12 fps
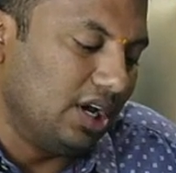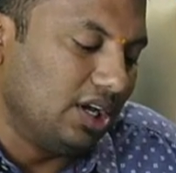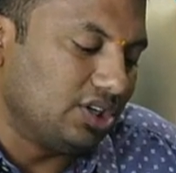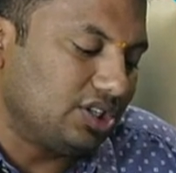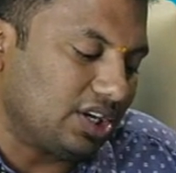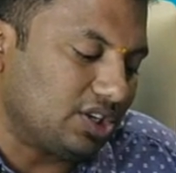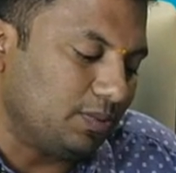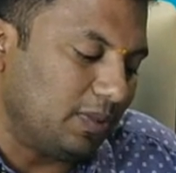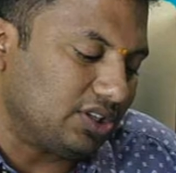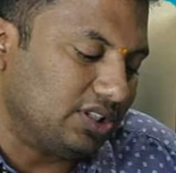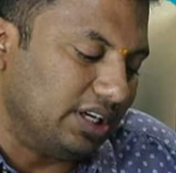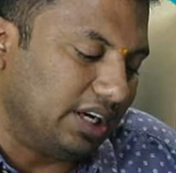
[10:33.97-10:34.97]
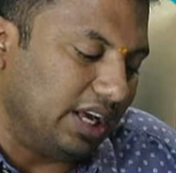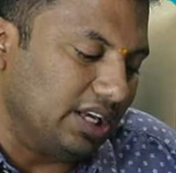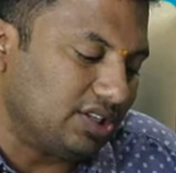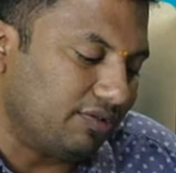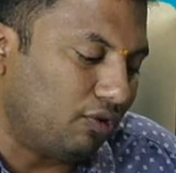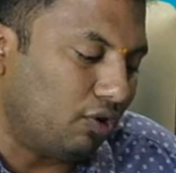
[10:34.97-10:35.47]
6 months it is
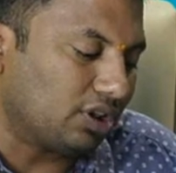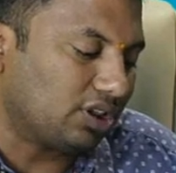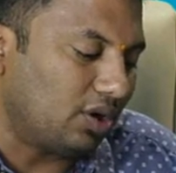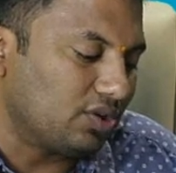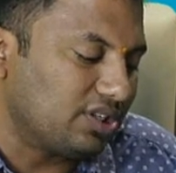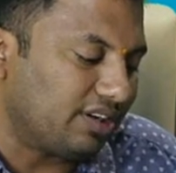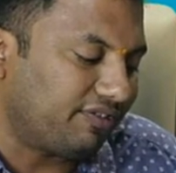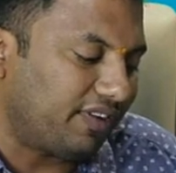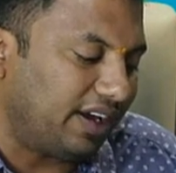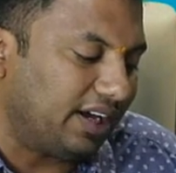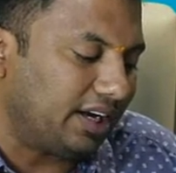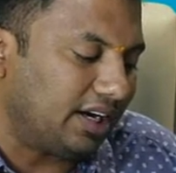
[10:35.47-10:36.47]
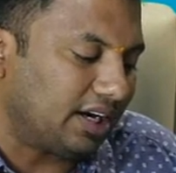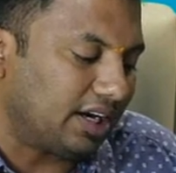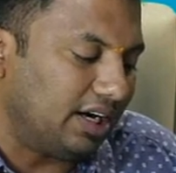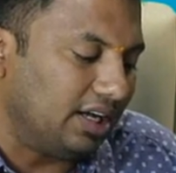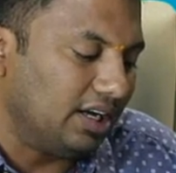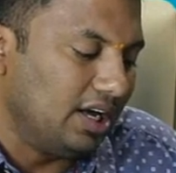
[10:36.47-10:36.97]

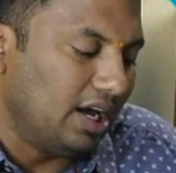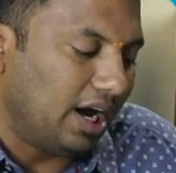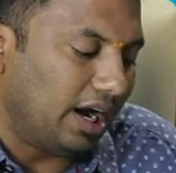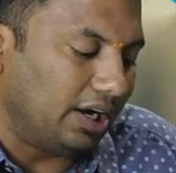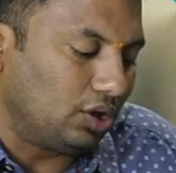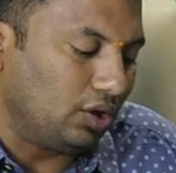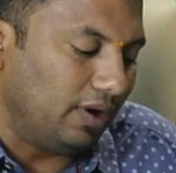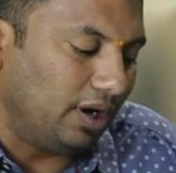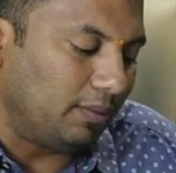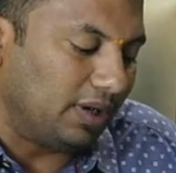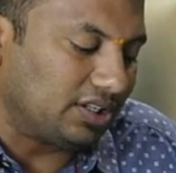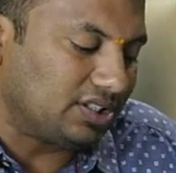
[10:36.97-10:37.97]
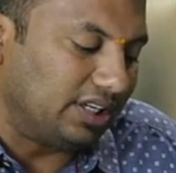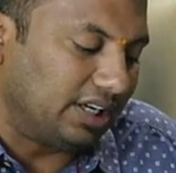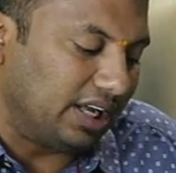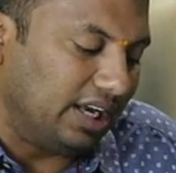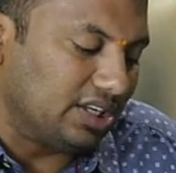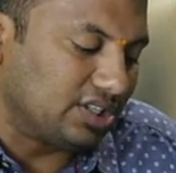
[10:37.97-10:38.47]
4500 and 12 months it
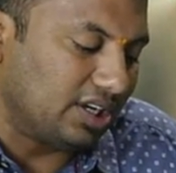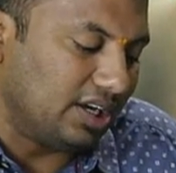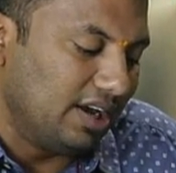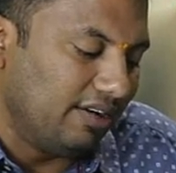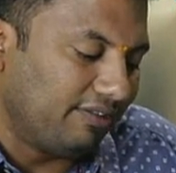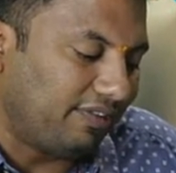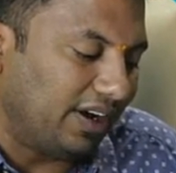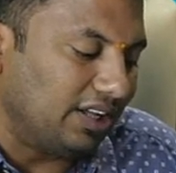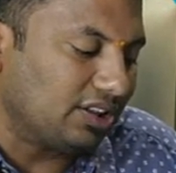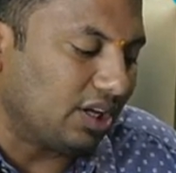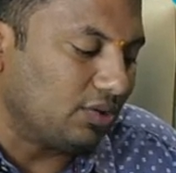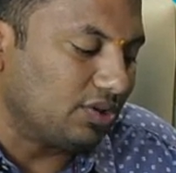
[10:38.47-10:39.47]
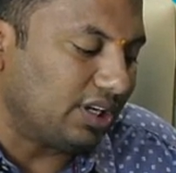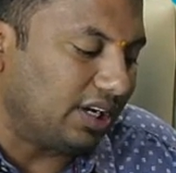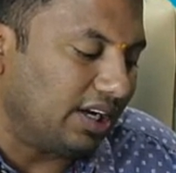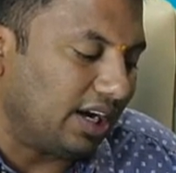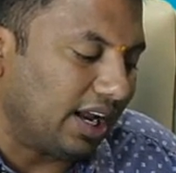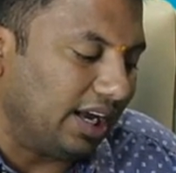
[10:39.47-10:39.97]
is
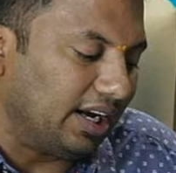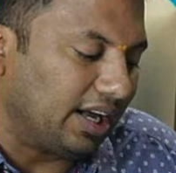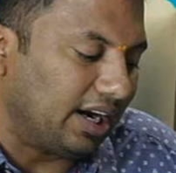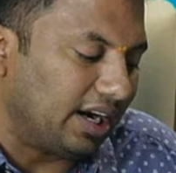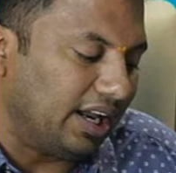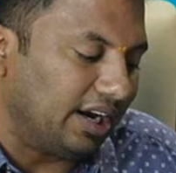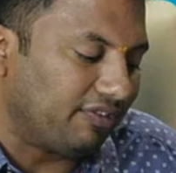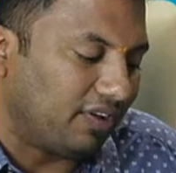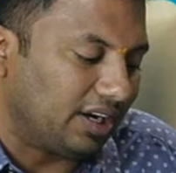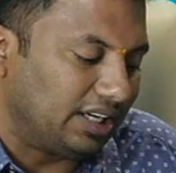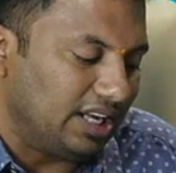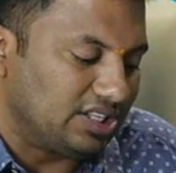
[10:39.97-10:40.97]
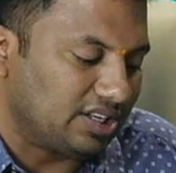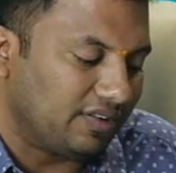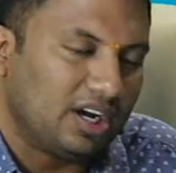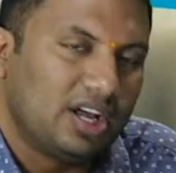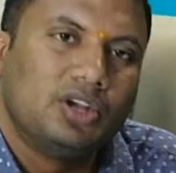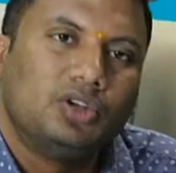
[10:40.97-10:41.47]
5947
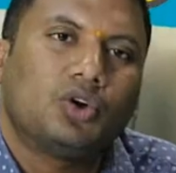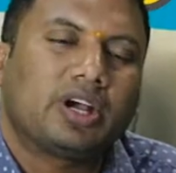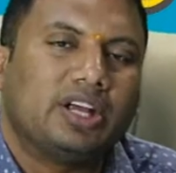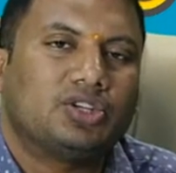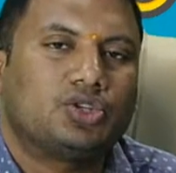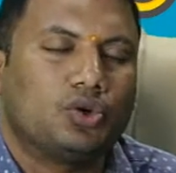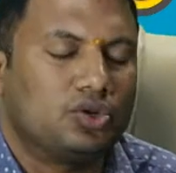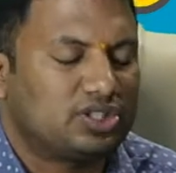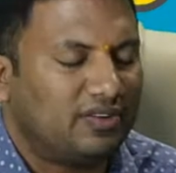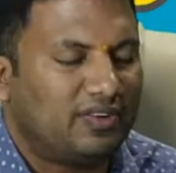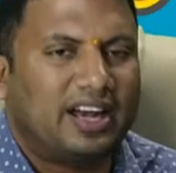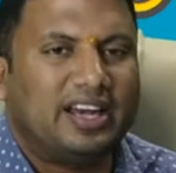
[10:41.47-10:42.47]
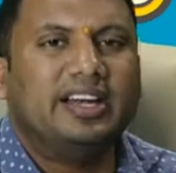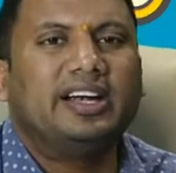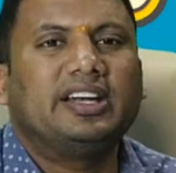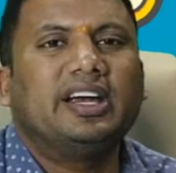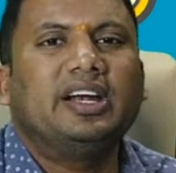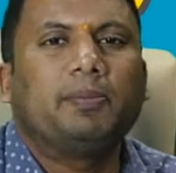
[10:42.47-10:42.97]
you can choose the validity
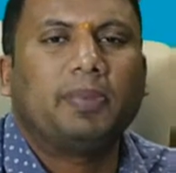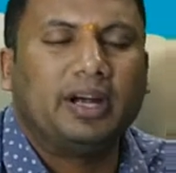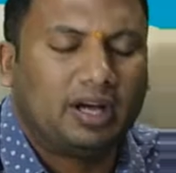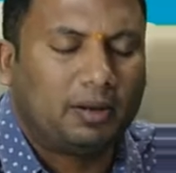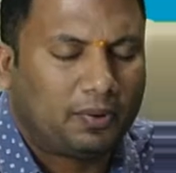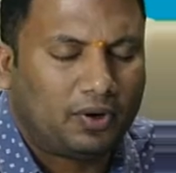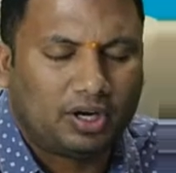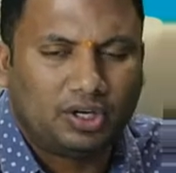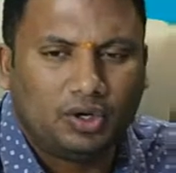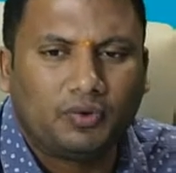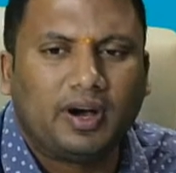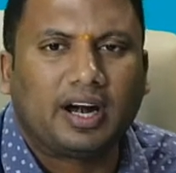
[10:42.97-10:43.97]
depending upon your